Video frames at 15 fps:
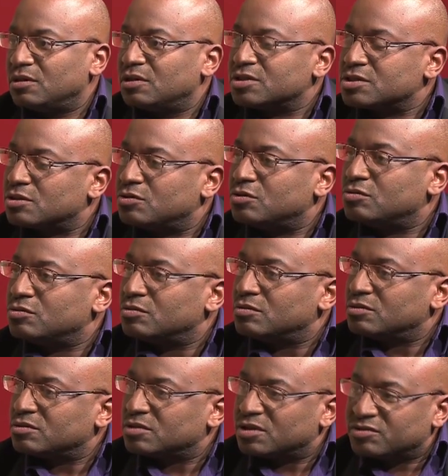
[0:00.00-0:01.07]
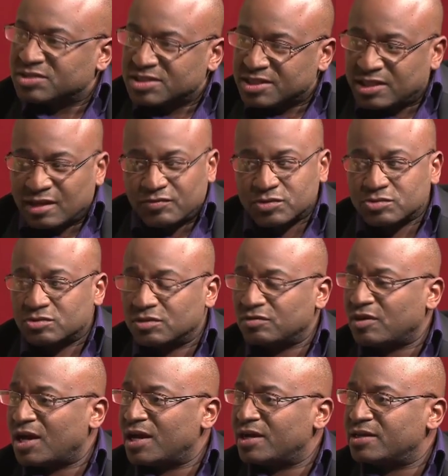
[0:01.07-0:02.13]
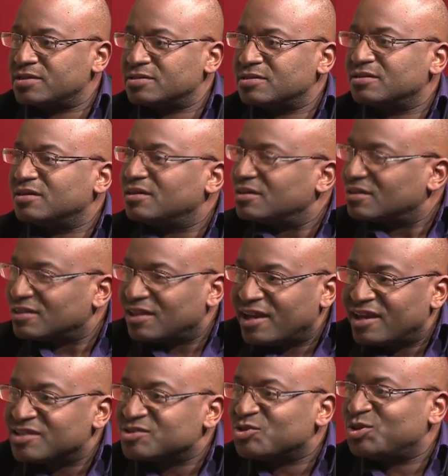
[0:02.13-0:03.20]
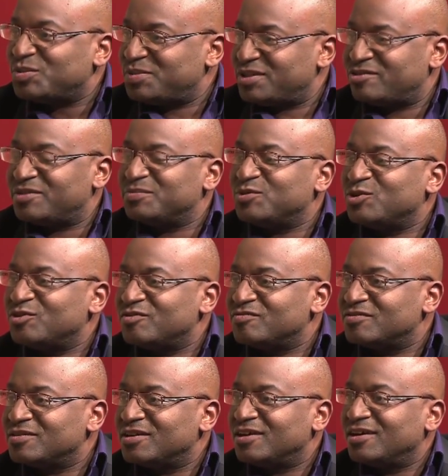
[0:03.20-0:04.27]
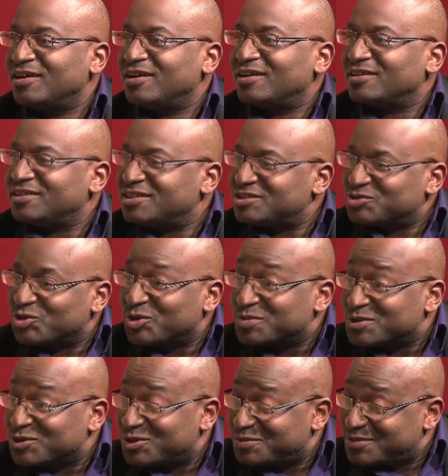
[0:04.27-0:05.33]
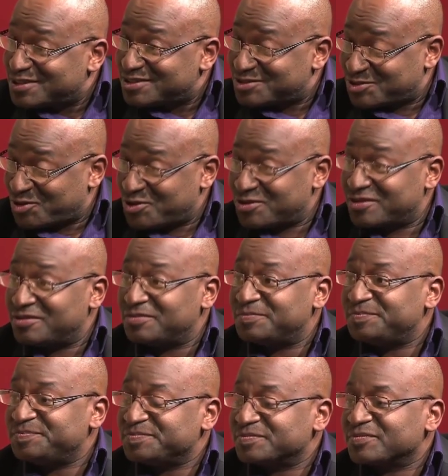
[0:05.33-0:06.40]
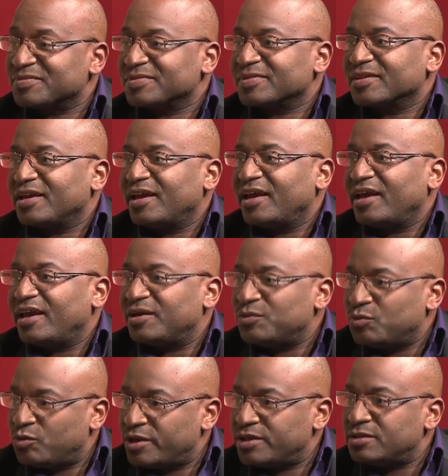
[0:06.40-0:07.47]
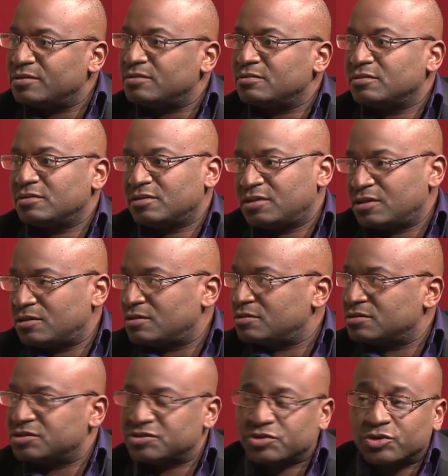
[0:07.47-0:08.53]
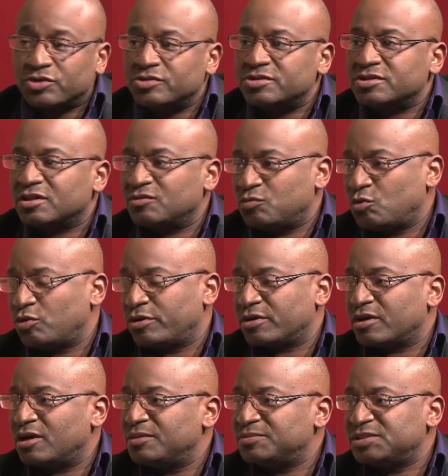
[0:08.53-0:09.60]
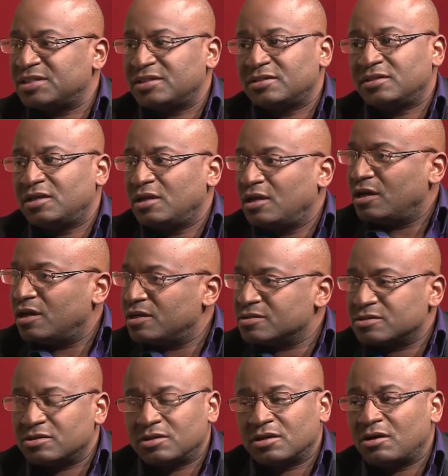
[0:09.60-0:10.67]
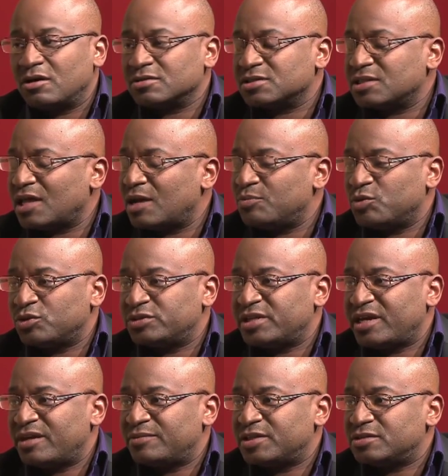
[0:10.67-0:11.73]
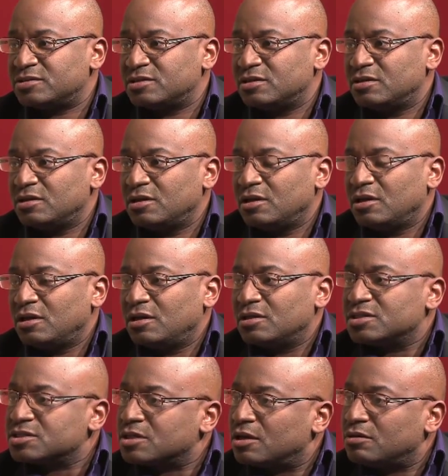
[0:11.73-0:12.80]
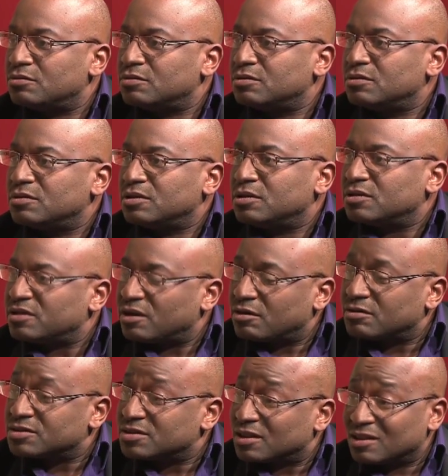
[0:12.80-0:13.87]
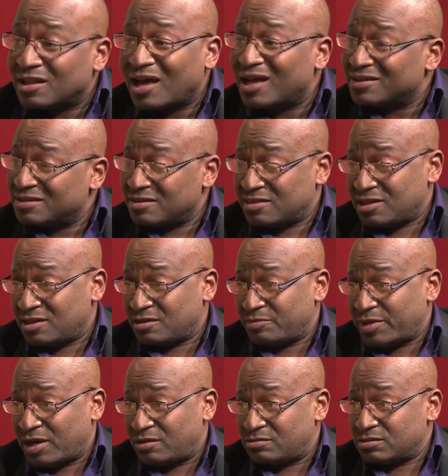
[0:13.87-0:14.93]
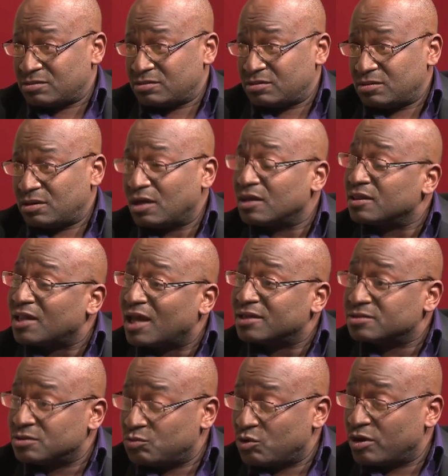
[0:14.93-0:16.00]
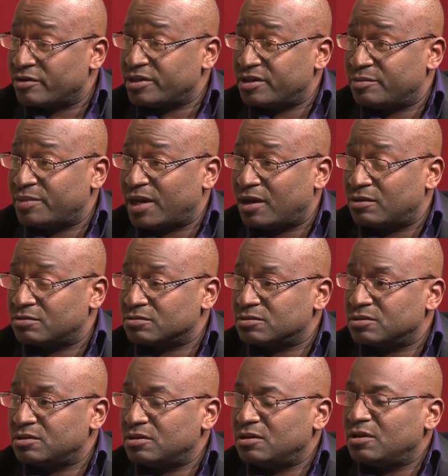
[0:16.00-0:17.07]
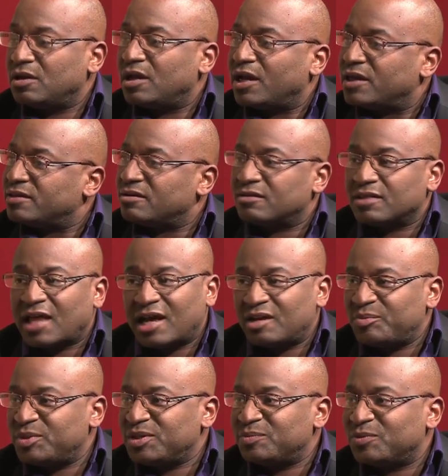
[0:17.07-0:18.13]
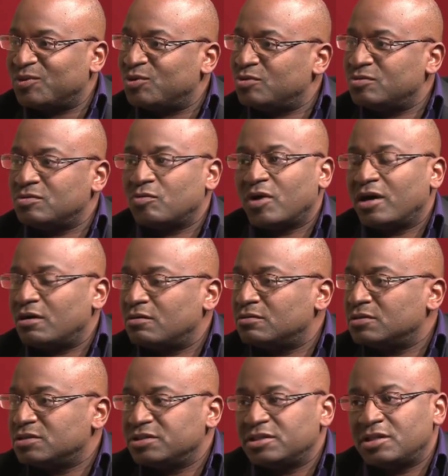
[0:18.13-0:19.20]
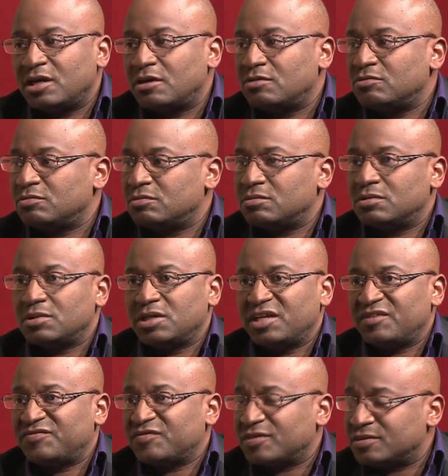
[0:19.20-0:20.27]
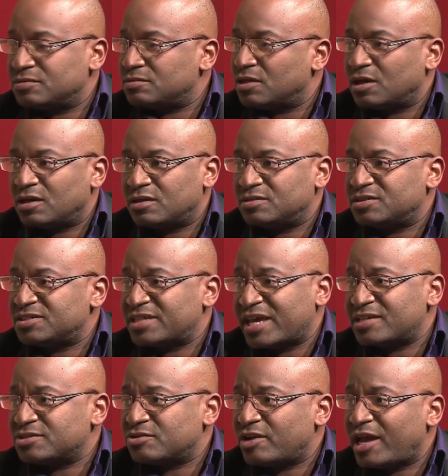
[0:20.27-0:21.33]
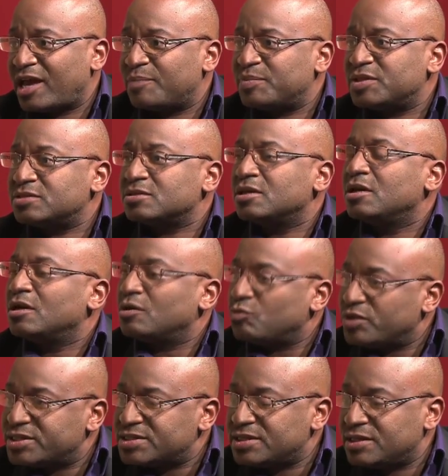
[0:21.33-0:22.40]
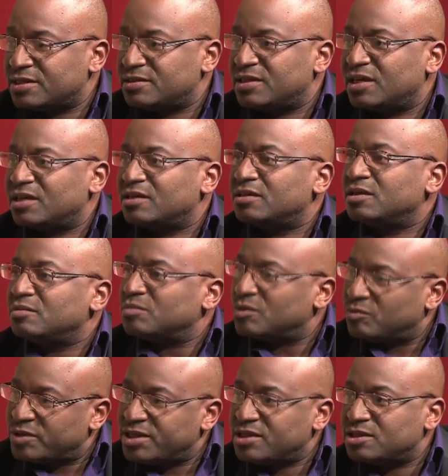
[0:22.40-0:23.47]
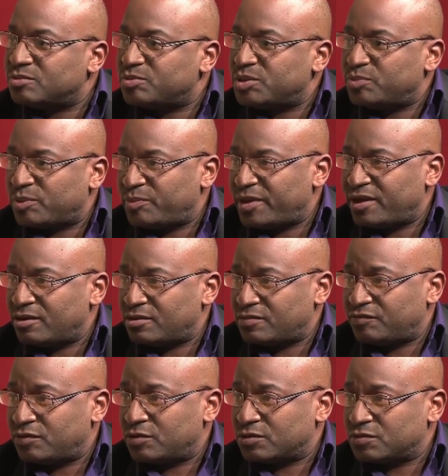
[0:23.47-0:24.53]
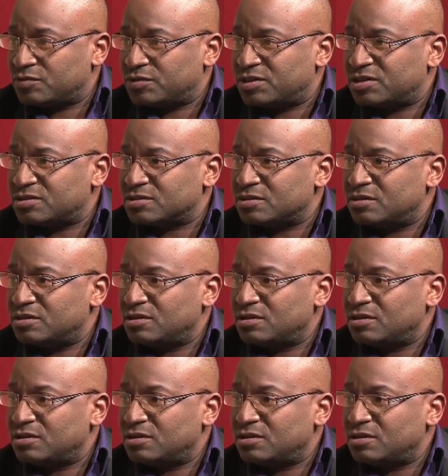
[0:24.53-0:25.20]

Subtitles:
So the sea level is going to rise, land's going to be removed, these storms are going to be stronger, and when the surge of water comes in, it's going to cause a lot more damage. So there is a lot to think about, a lot to worry about. And there are a lot of people who, well, If a disaster happens, we see it then. But we need to be preparing folks for this.